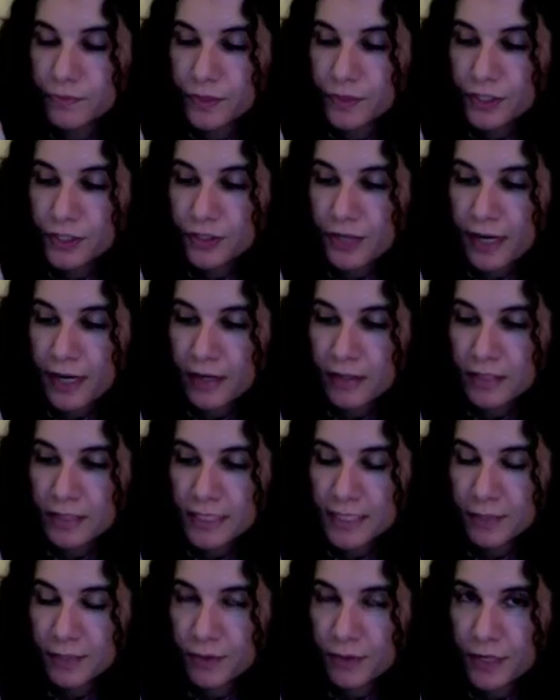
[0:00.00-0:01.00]
Try to
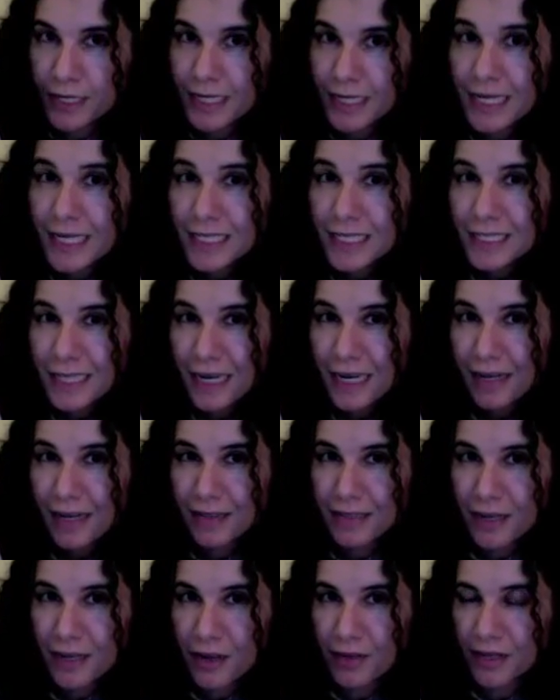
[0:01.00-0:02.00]
see what it is, and I'll
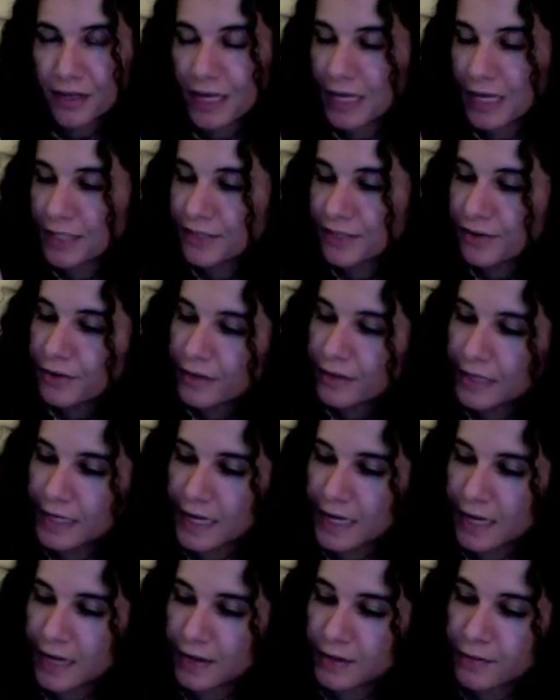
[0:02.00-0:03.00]
tell you the answer at
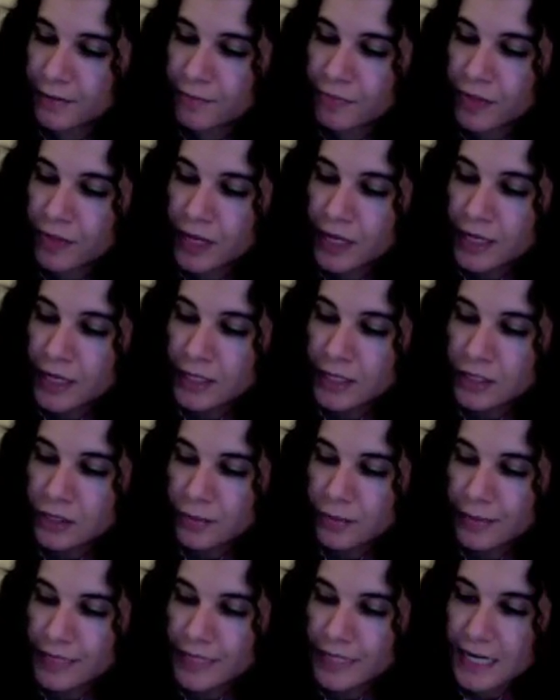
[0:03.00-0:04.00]
the end. So
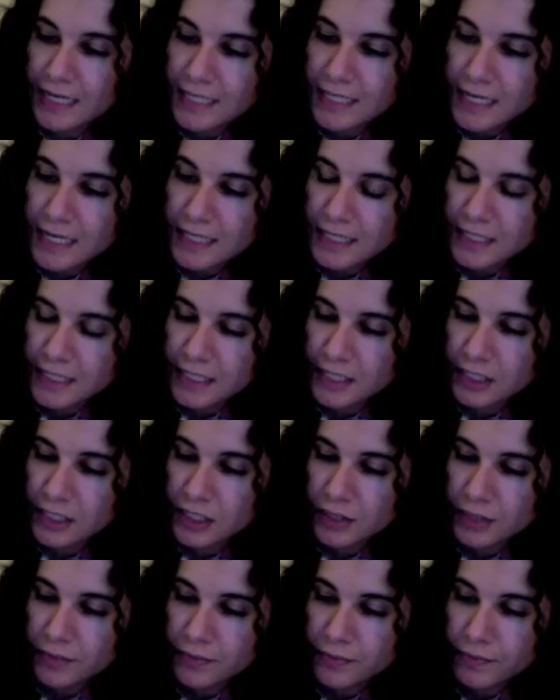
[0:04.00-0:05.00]

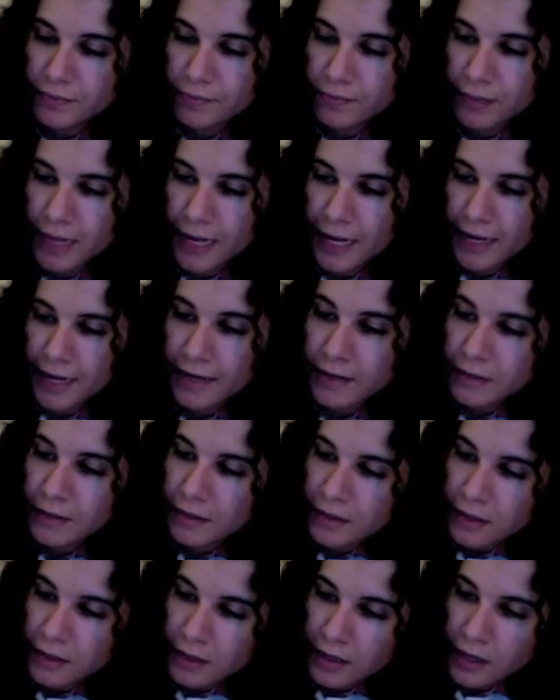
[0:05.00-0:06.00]
madrasati
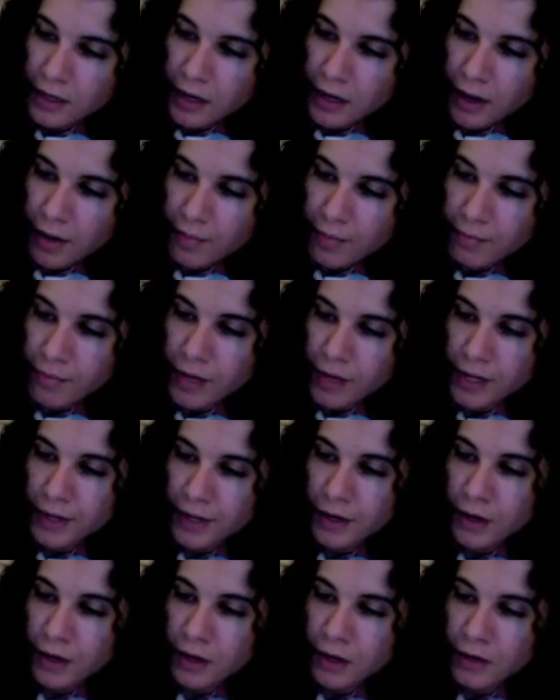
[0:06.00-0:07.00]
blank.
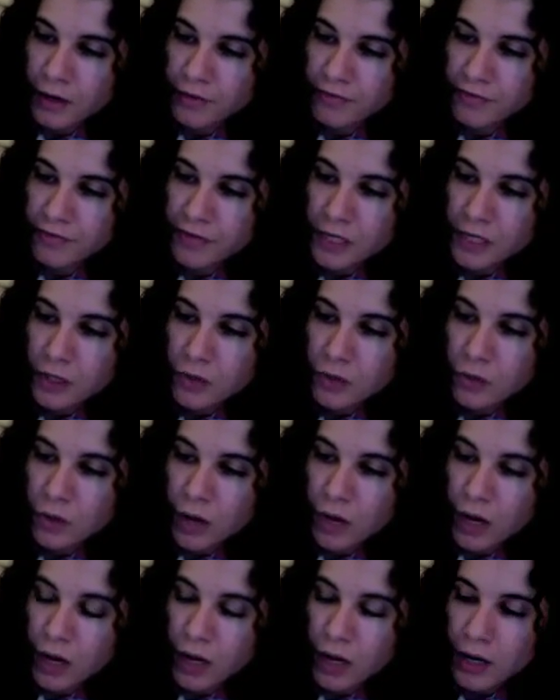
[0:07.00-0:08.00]

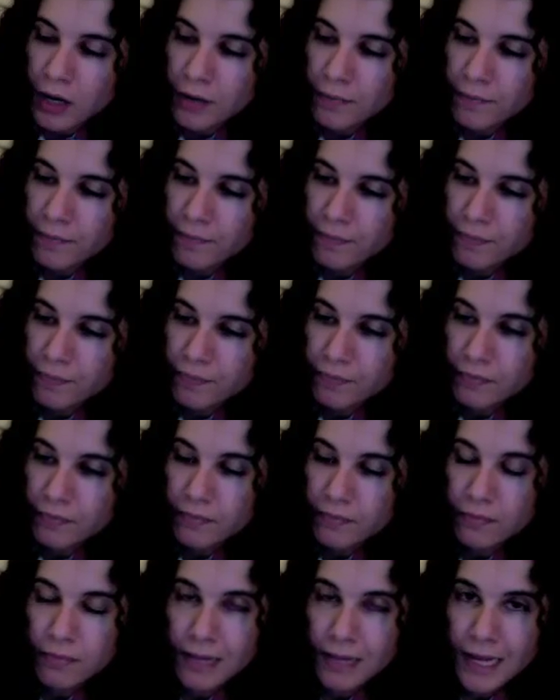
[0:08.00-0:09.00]
Marafikuha
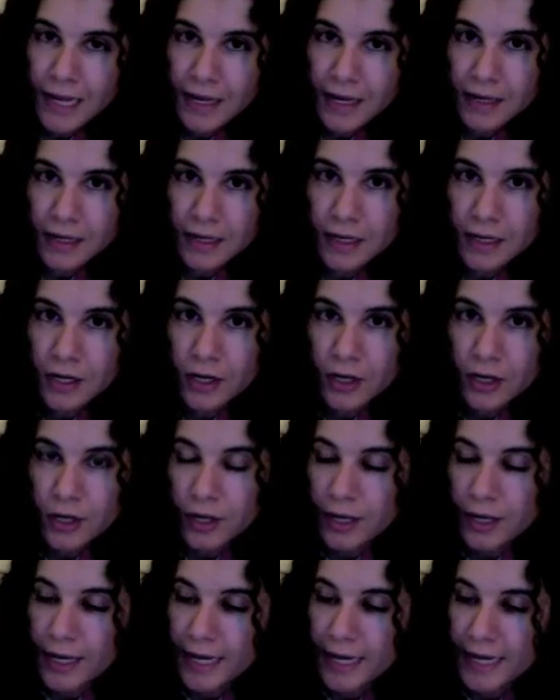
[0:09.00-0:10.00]
blank.
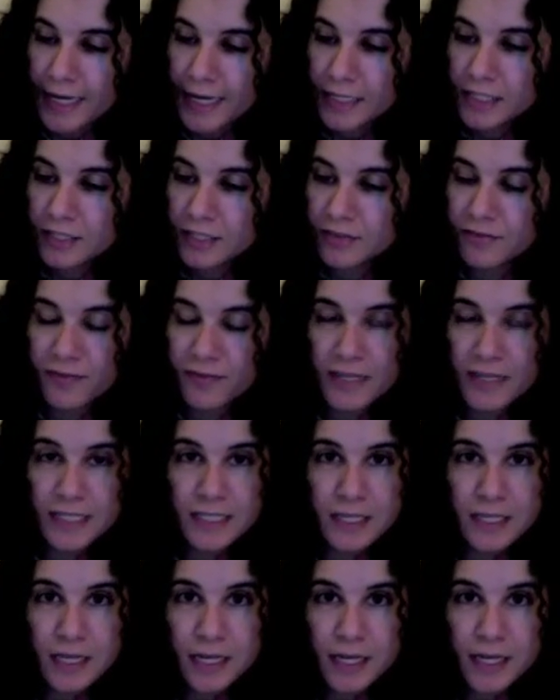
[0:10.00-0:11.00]
Its
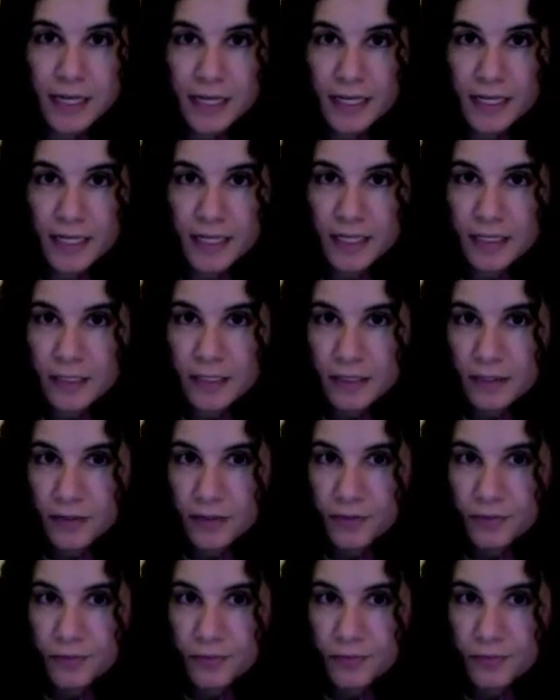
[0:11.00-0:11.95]
facilities